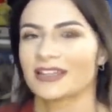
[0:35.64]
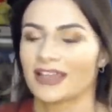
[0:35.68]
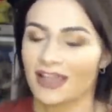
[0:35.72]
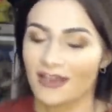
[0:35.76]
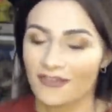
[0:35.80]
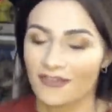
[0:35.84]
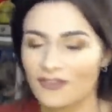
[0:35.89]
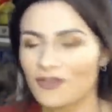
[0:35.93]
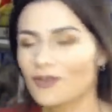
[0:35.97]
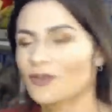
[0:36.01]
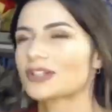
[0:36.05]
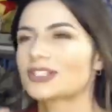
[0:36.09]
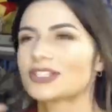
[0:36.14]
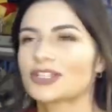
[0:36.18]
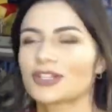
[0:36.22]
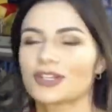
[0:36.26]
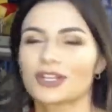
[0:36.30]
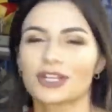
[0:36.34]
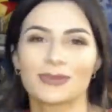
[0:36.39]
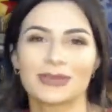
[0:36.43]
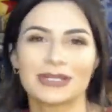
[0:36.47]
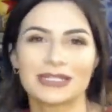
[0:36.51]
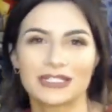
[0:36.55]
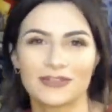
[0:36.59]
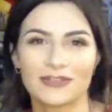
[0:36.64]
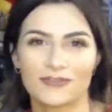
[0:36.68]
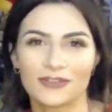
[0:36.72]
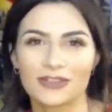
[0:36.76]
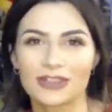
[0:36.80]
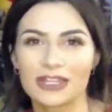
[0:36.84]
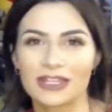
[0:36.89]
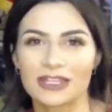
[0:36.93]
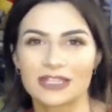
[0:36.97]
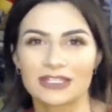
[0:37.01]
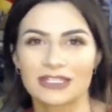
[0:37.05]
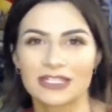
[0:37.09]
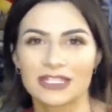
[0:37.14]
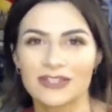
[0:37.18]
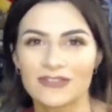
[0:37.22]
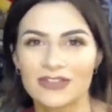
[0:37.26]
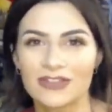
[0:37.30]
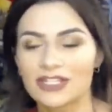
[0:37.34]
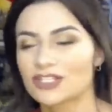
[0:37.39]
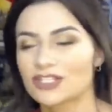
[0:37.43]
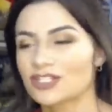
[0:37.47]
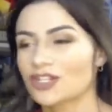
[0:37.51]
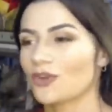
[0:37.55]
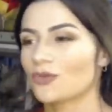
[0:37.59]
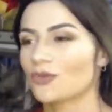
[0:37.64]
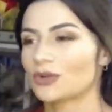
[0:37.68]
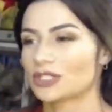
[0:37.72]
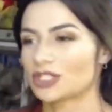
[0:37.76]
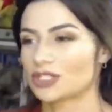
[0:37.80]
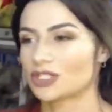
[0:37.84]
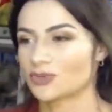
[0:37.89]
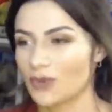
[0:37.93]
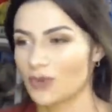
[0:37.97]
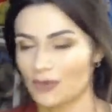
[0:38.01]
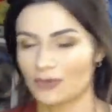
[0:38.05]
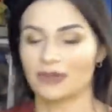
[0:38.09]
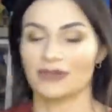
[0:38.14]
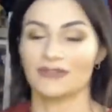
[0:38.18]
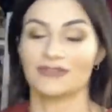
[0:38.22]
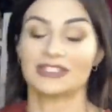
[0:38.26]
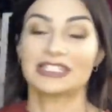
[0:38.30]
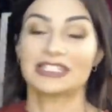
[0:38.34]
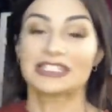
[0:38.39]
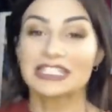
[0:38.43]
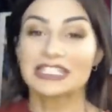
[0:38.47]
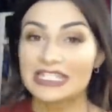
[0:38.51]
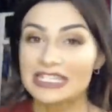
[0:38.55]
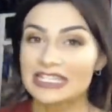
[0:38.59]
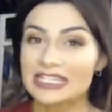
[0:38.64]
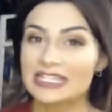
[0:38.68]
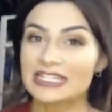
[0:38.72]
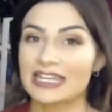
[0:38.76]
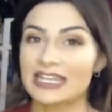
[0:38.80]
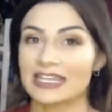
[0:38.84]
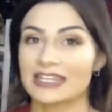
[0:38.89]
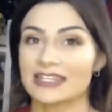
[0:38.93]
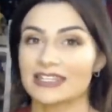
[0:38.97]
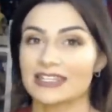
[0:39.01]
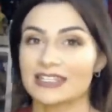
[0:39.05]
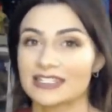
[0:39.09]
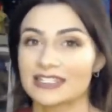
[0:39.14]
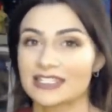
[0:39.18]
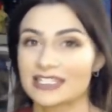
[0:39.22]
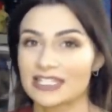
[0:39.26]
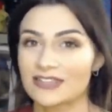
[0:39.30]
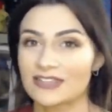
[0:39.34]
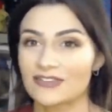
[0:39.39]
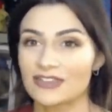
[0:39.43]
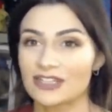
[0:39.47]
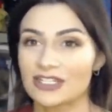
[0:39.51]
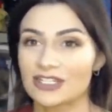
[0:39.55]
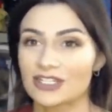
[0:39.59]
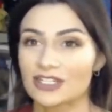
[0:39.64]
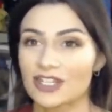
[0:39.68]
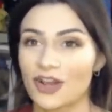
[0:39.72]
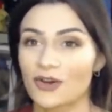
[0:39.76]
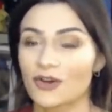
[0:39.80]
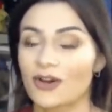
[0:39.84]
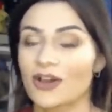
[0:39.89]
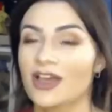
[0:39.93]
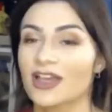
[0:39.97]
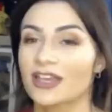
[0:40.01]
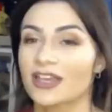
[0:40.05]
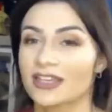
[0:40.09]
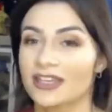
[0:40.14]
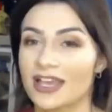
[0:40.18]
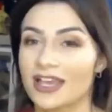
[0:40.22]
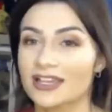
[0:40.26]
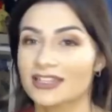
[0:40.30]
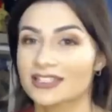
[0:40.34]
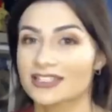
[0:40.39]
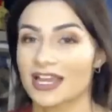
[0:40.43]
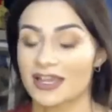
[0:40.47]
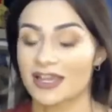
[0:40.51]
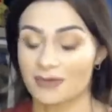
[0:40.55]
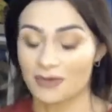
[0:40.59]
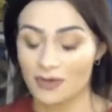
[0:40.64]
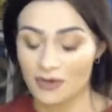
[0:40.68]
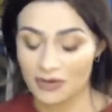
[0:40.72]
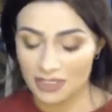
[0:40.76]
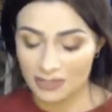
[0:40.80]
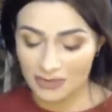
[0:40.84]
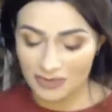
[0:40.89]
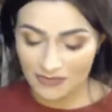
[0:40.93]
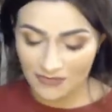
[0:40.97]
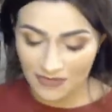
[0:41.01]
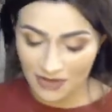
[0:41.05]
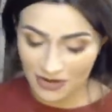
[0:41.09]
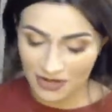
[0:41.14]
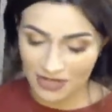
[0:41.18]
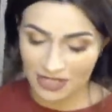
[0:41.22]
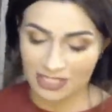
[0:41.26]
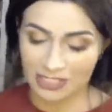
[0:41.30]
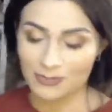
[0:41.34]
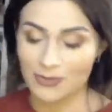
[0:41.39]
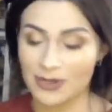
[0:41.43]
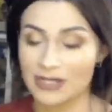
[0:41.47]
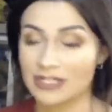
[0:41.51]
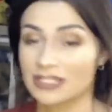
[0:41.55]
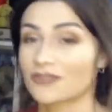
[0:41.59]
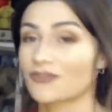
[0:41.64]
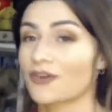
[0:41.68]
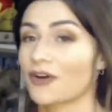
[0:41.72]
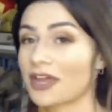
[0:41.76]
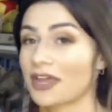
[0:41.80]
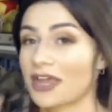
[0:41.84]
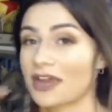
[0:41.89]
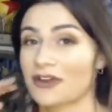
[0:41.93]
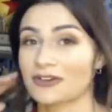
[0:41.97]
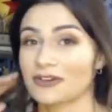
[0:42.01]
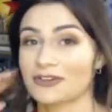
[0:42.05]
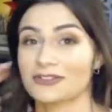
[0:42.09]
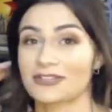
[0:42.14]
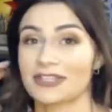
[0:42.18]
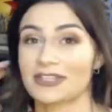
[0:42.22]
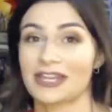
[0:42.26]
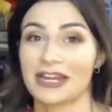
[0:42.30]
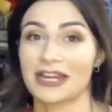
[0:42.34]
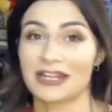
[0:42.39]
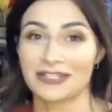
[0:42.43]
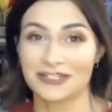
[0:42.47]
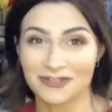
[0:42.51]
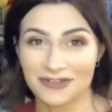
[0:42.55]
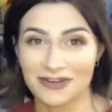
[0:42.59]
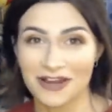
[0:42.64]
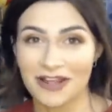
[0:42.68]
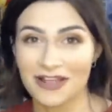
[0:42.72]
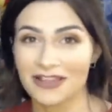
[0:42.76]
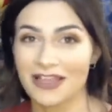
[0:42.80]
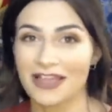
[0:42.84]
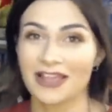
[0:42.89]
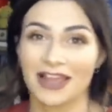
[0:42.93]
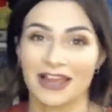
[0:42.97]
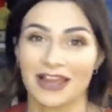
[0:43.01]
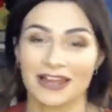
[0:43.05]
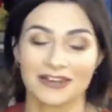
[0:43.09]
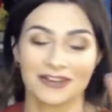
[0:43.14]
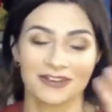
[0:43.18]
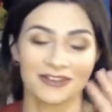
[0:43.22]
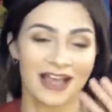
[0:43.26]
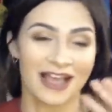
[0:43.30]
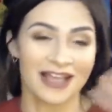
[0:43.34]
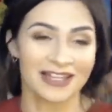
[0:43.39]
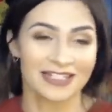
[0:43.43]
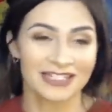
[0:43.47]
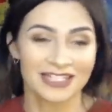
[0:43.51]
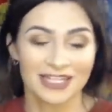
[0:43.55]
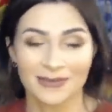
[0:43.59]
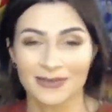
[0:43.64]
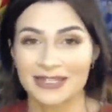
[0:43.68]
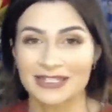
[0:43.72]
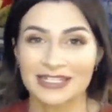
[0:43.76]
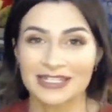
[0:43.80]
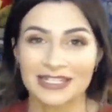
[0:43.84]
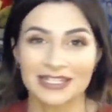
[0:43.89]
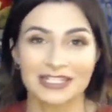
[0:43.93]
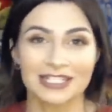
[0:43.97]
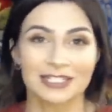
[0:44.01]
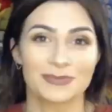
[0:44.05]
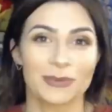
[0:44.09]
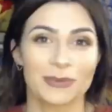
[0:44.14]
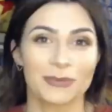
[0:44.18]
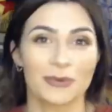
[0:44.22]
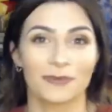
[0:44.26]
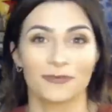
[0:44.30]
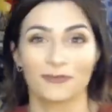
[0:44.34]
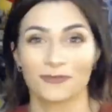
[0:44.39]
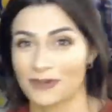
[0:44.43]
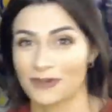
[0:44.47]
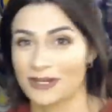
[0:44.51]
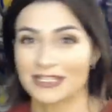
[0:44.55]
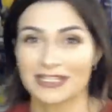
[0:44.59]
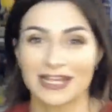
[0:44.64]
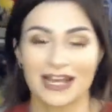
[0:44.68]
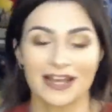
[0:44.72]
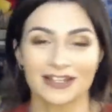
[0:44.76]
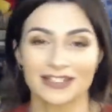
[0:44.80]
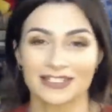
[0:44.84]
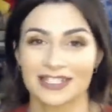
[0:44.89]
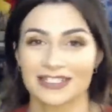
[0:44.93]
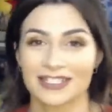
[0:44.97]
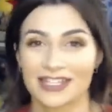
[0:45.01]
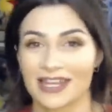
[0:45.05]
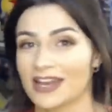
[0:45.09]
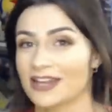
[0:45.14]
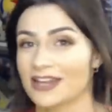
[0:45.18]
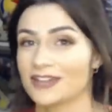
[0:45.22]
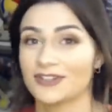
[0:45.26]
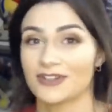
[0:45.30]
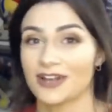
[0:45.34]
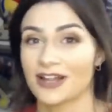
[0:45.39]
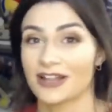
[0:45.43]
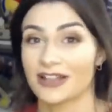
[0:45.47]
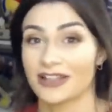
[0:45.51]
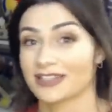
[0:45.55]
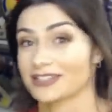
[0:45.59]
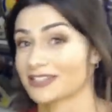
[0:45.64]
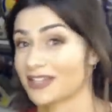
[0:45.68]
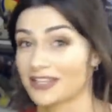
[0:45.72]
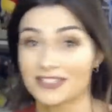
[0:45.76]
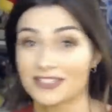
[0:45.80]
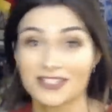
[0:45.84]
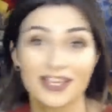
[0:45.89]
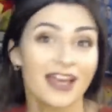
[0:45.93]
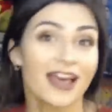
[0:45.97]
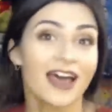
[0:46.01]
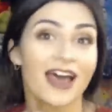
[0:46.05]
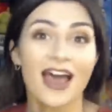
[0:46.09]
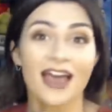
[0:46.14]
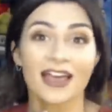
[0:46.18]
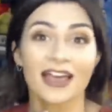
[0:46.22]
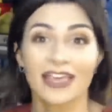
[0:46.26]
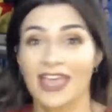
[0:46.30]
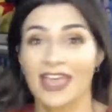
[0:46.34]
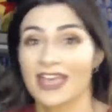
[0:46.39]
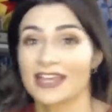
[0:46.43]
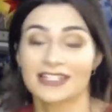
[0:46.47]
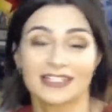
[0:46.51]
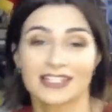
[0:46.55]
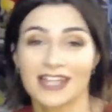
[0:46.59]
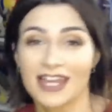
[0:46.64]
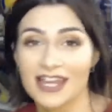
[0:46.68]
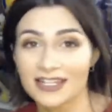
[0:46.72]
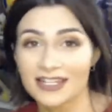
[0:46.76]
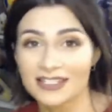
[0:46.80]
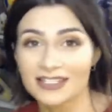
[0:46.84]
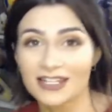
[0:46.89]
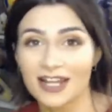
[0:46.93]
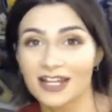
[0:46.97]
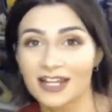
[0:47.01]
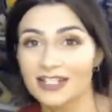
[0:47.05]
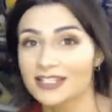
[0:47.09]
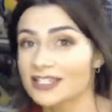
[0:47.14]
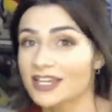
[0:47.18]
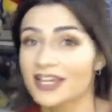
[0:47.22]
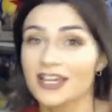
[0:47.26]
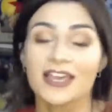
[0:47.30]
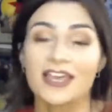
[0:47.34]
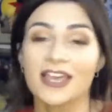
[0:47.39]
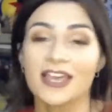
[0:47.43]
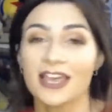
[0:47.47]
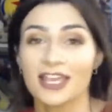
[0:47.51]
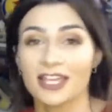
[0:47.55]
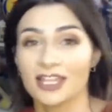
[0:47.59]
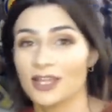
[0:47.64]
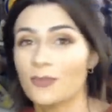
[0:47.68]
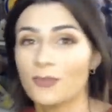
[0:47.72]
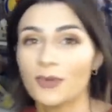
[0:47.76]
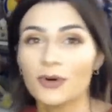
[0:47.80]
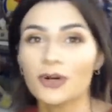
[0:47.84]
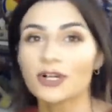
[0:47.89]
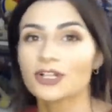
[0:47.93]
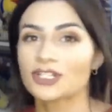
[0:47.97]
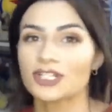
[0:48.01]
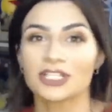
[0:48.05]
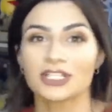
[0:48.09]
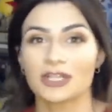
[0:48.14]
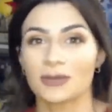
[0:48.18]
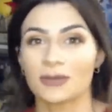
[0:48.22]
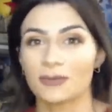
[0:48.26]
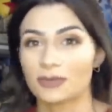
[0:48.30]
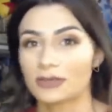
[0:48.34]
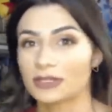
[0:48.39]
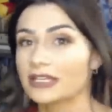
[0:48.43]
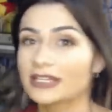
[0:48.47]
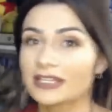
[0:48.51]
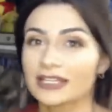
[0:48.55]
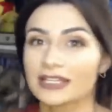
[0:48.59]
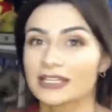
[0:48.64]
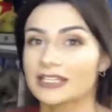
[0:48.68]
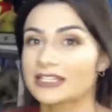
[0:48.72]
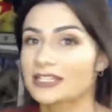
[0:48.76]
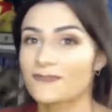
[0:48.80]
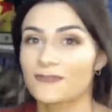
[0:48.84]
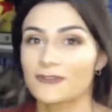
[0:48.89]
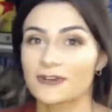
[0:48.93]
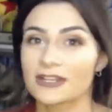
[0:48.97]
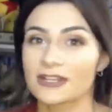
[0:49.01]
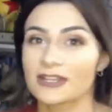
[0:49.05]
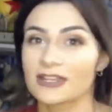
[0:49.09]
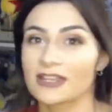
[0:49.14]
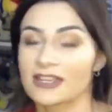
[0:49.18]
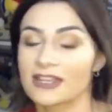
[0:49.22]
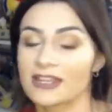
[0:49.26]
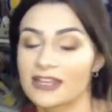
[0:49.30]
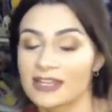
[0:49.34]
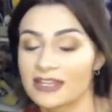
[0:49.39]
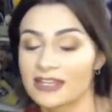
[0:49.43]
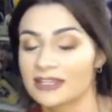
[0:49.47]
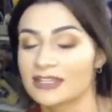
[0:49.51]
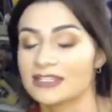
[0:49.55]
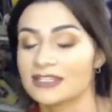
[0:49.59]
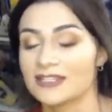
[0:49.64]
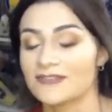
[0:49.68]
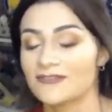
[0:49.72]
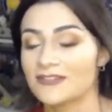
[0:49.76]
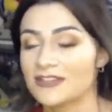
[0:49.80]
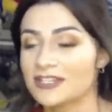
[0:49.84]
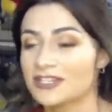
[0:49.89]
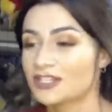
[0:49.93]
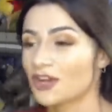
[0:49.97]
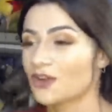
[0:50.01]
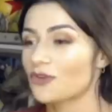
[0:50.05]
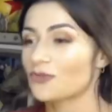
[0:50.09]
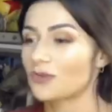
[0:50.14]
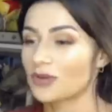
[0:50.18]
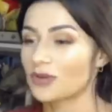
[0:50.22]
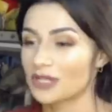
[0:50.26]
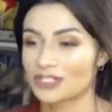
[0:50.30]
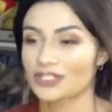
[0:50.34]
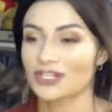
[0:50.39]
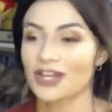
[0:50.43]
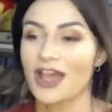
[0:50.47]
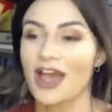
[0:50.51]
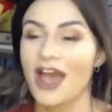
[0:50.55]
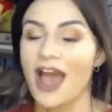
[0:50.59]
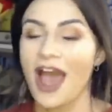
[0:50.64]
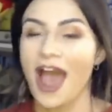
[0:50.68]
of course they're going to be different than the TV show, which is what we've seen in this TV show. Yes, I am going to be very expressive on characters that I do not like. I know last time I did this, people freaked out because I said I do not like Sansa. Can't stand Sansa. In the book, she's completely different than in the TV show, which